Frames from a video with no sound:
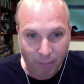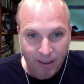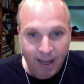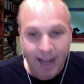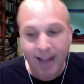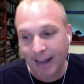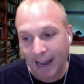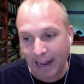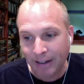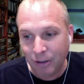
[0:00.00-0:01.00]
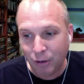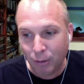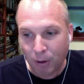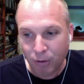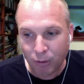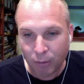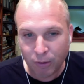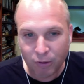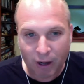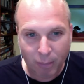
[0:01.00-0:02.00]
hey, I edited your post so it
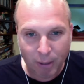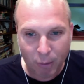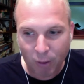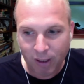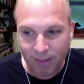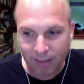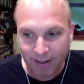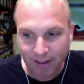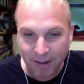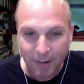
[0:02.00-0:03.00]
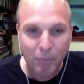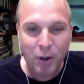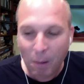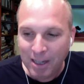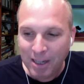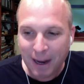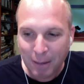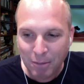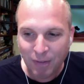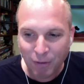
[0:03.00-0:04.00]
sounded better. What do you think? You know how many
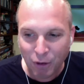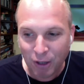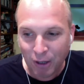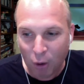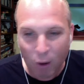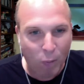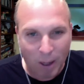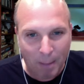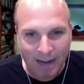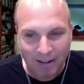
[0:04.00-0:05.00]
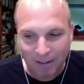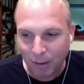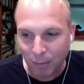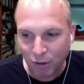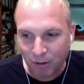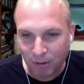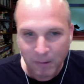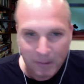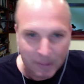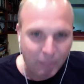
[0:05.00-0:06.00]
times they've ever said, no, I want it back to the original?
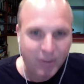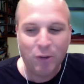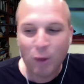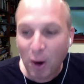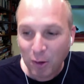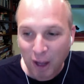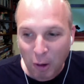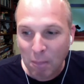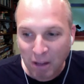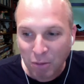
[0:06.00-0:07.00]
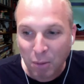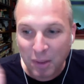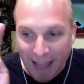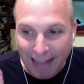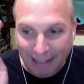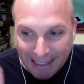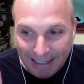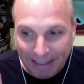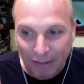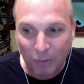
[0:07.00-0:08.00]
As long as I don't mess with that
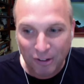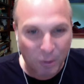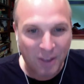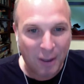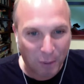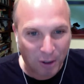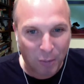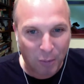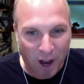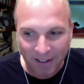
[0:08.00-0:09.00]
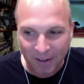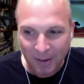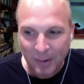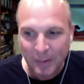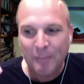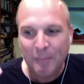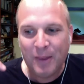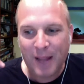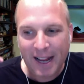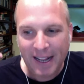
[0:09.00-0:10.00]
link, which is what they really want,
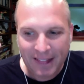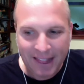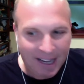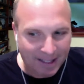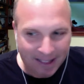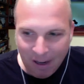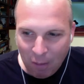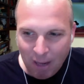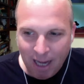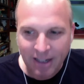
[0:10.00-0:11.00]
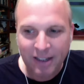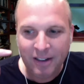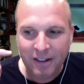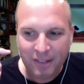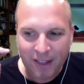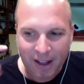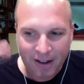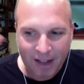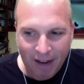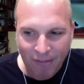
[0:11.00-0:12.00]
they don't mind it. Then
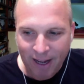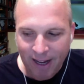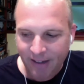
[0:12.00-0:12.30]
I've had